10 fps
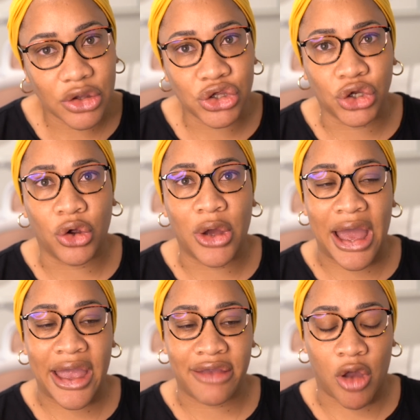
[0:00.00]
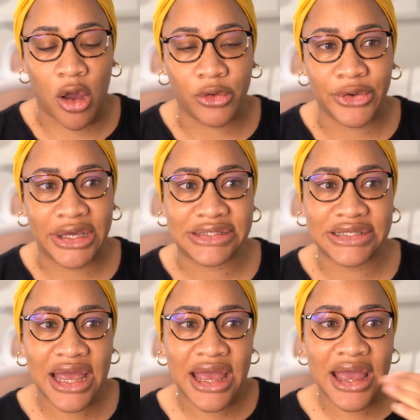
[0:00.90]
I've
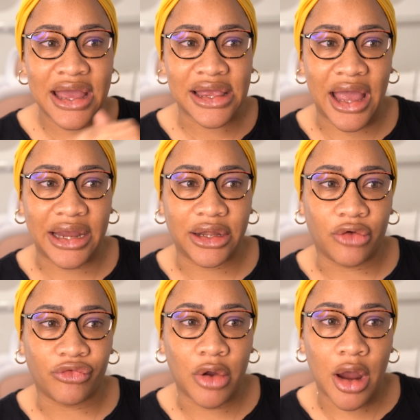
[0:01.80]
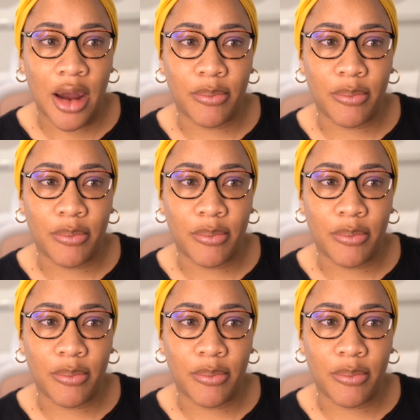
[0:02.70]
always kind of